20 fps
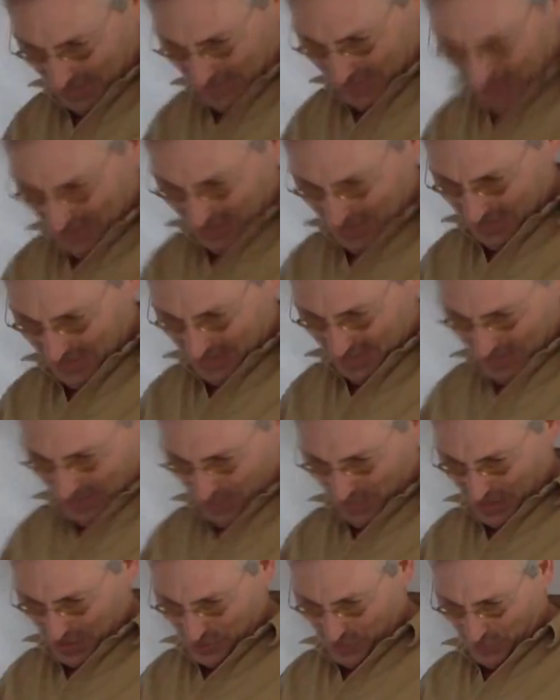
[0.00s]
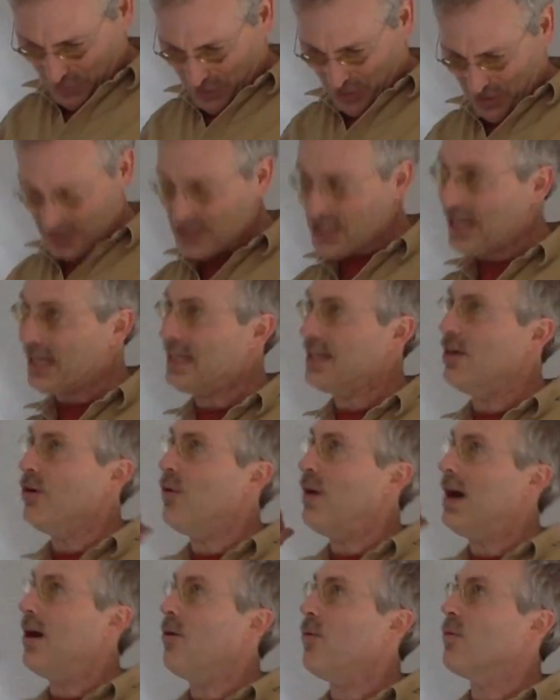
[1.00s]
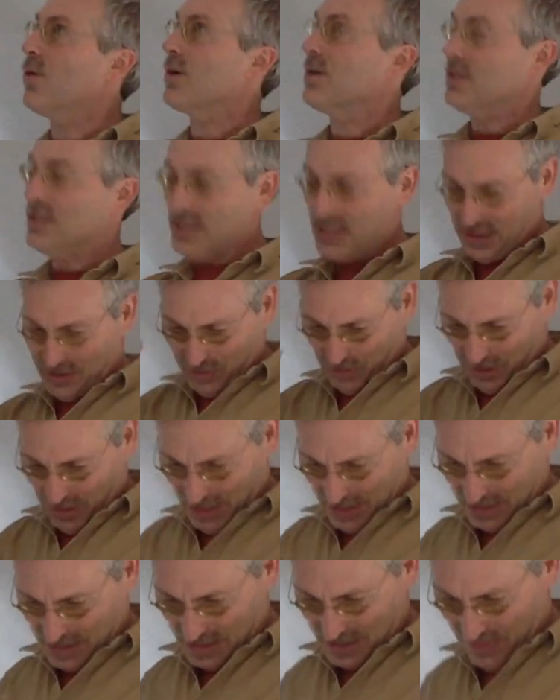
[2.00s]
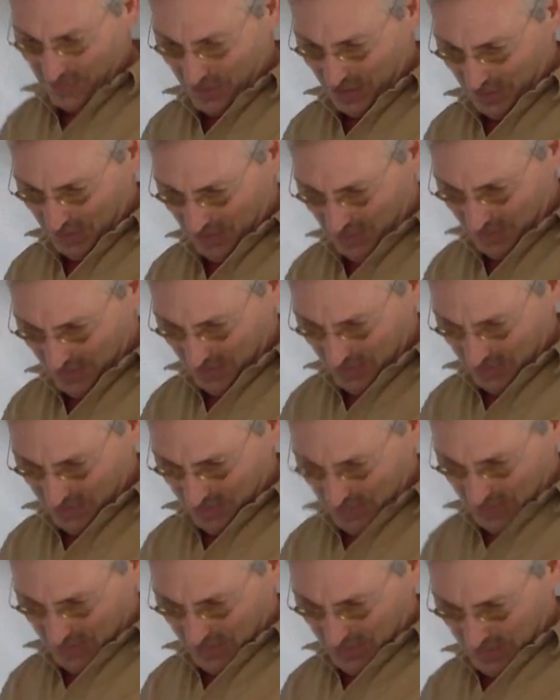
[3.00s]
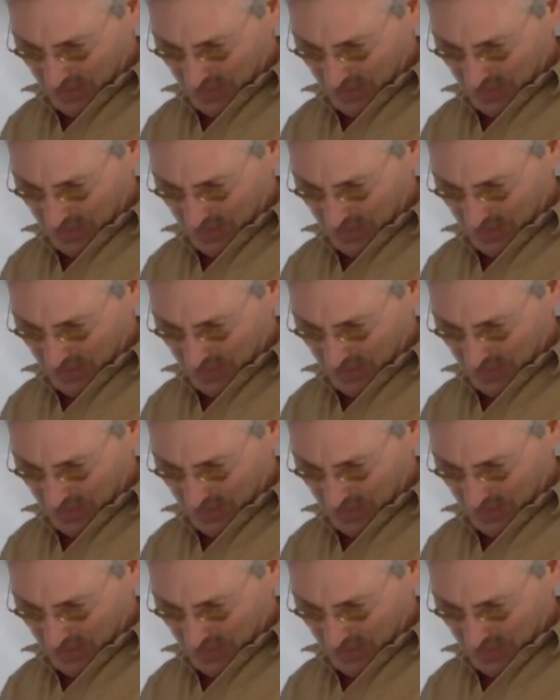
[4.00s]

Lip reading: Bill Hallstrunk, who's been studying this stuff for